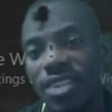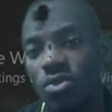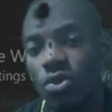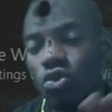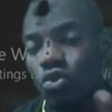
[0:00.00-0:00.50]

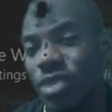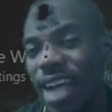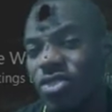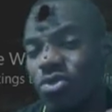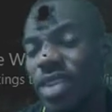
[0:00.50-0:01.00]
so 2
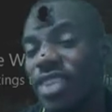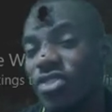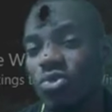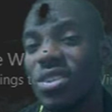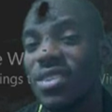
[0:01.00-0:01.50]
times 2 times
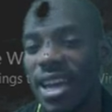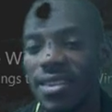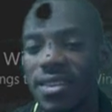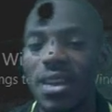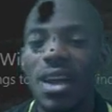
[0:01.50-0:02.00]
2 is 8,